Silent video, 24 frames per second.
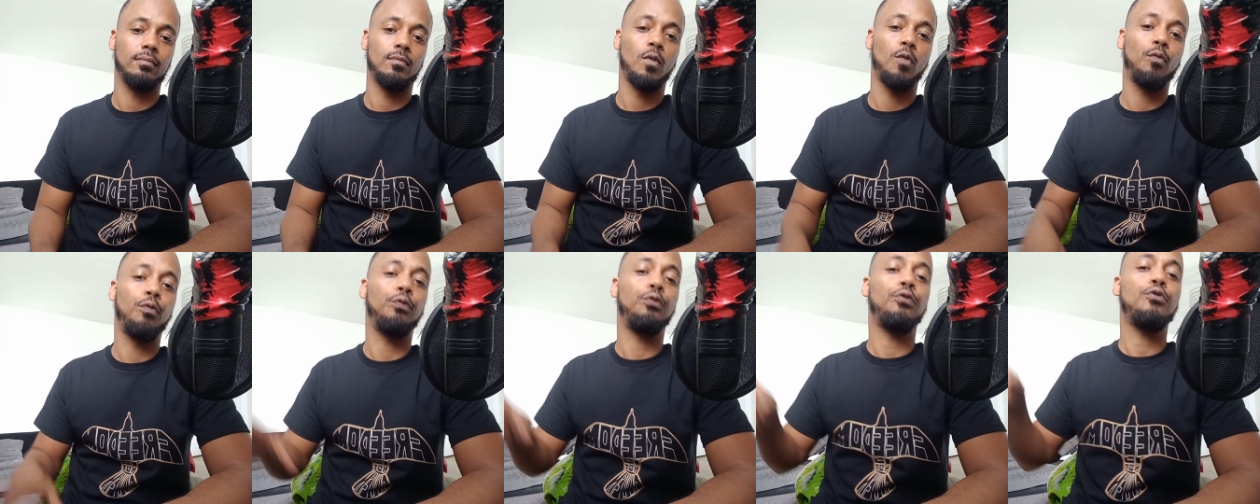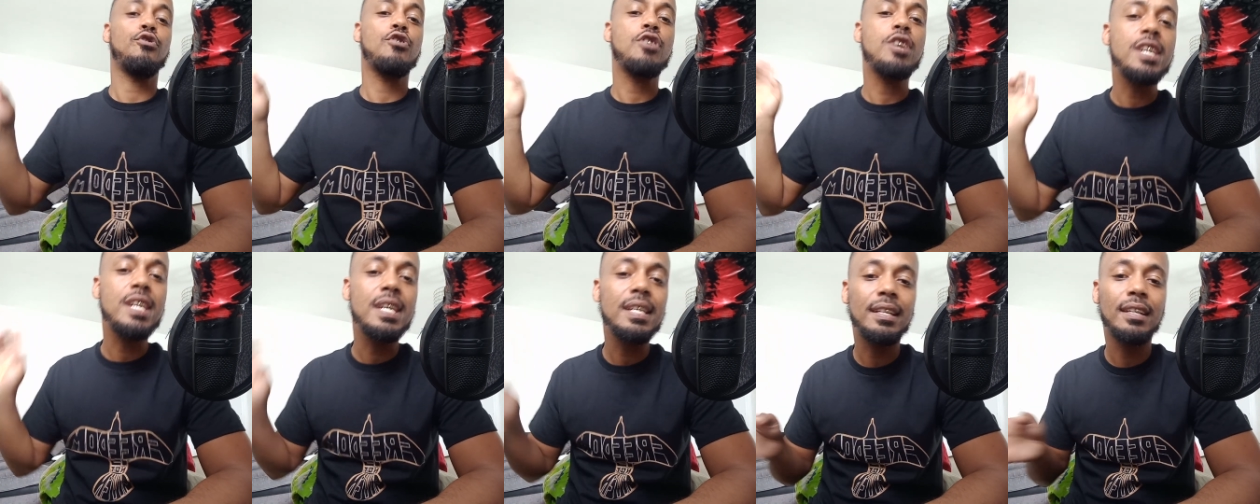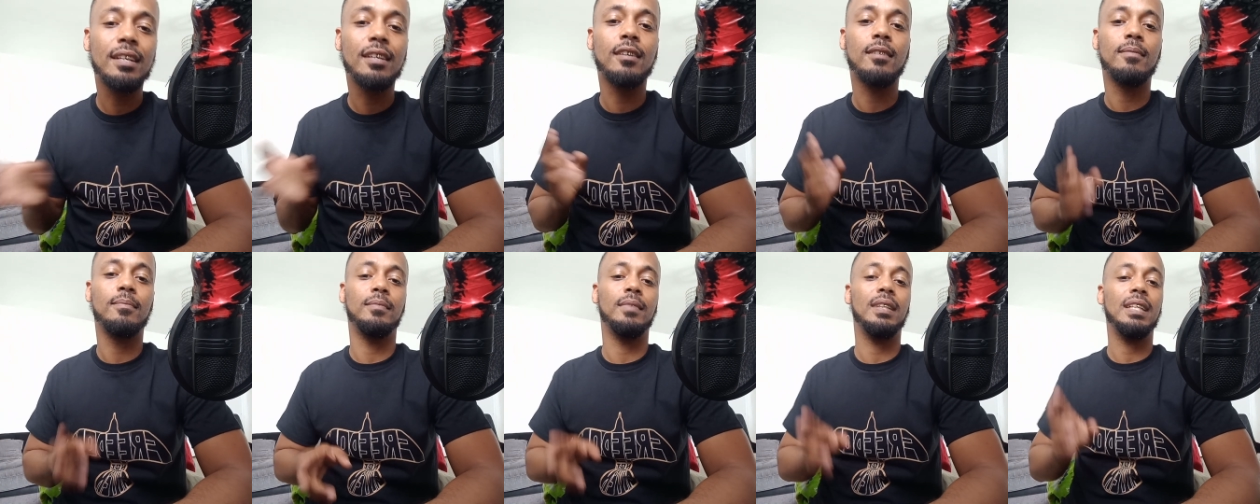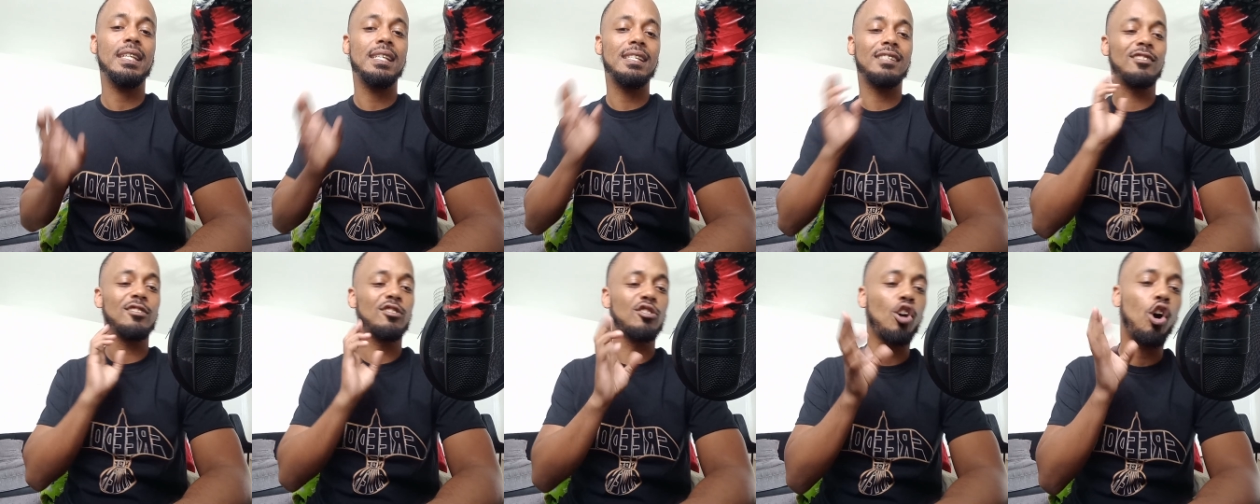freedom
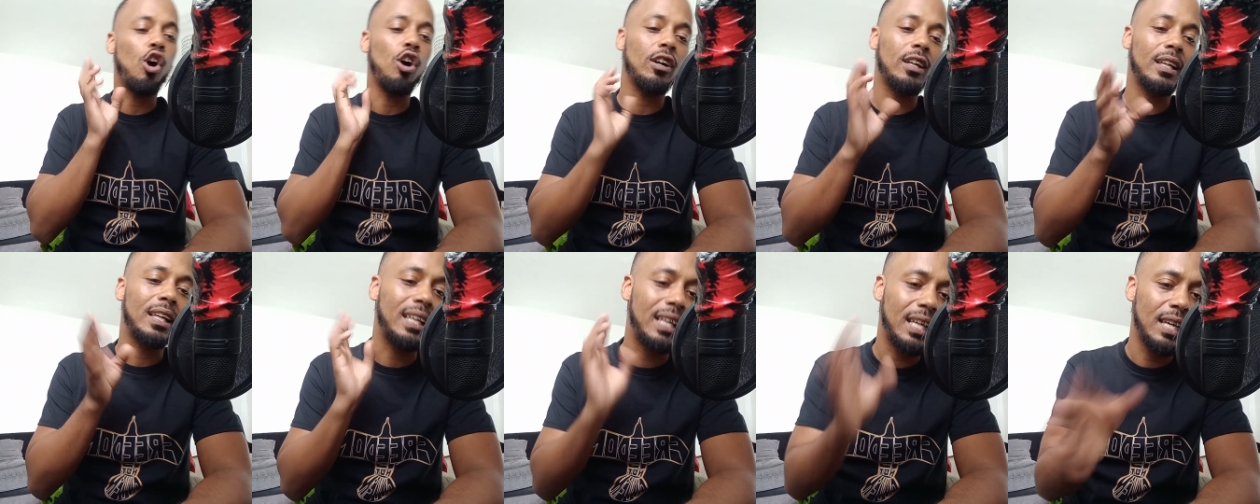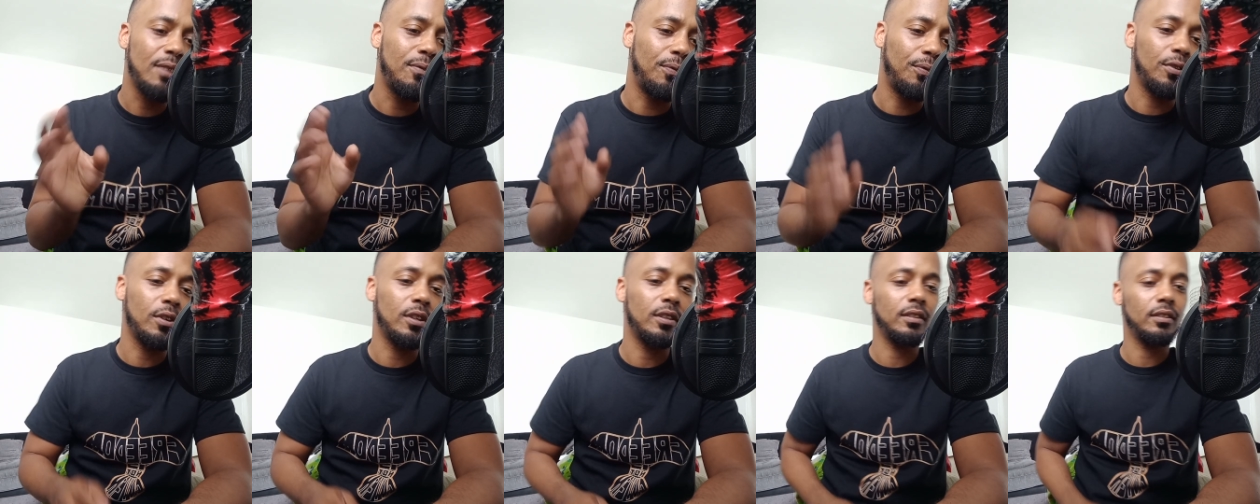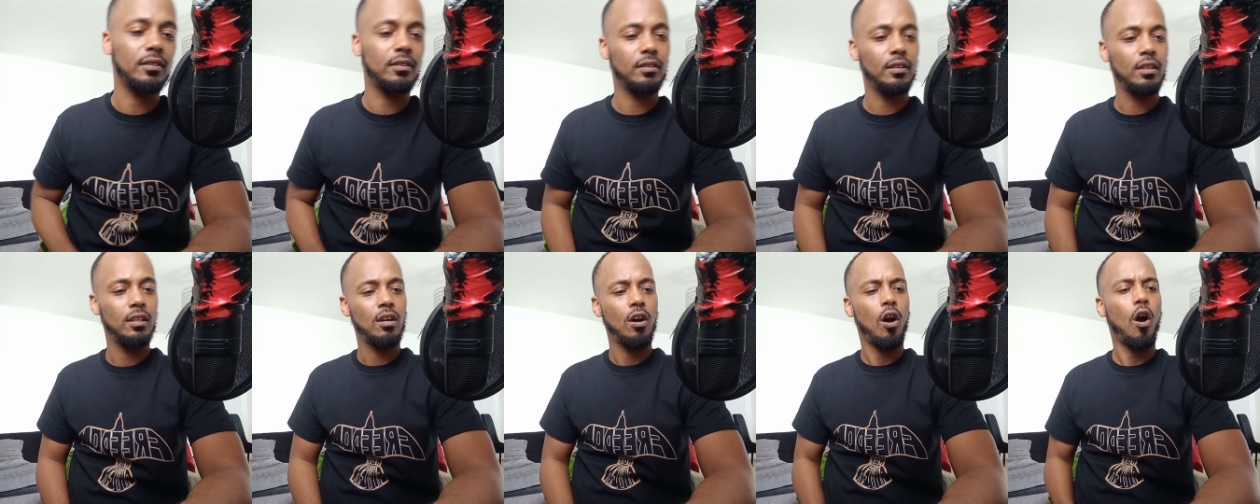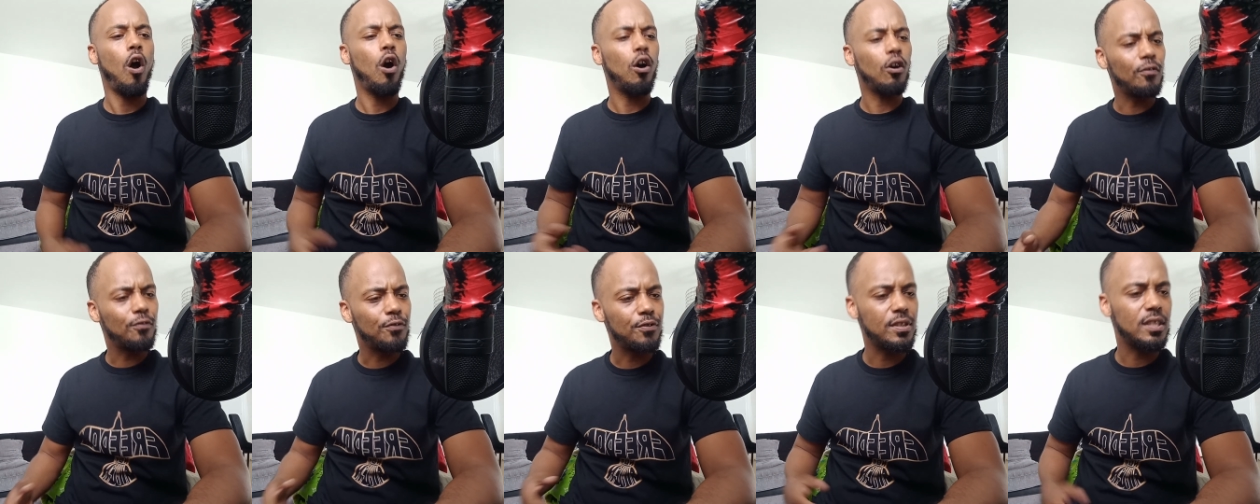is not given,
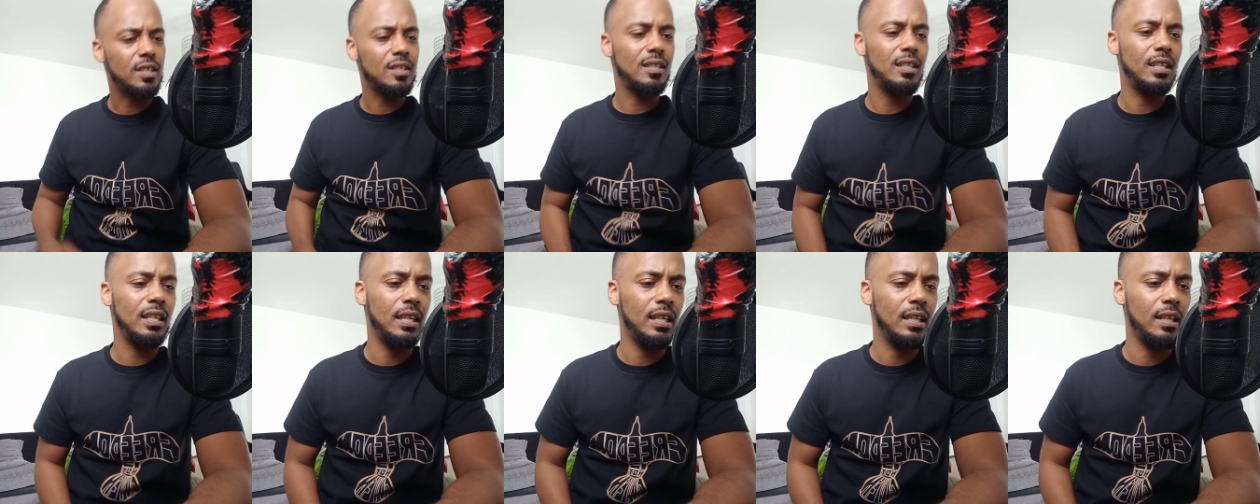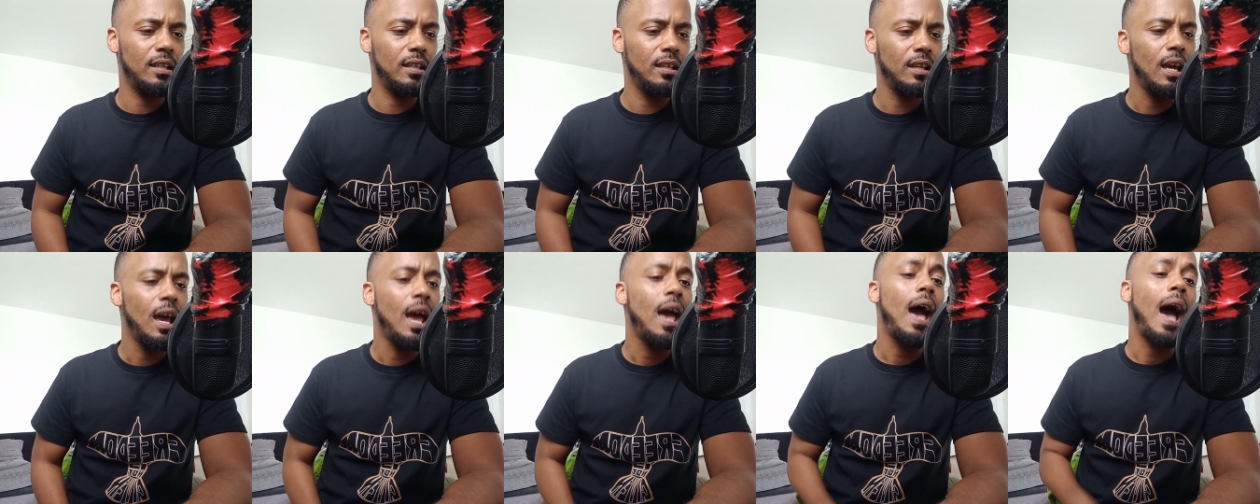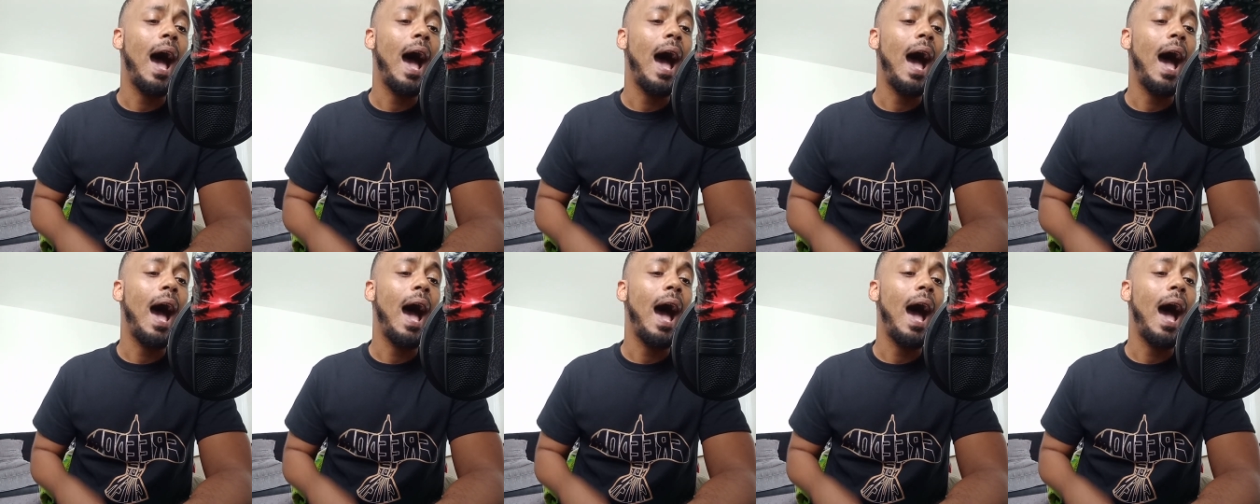obviously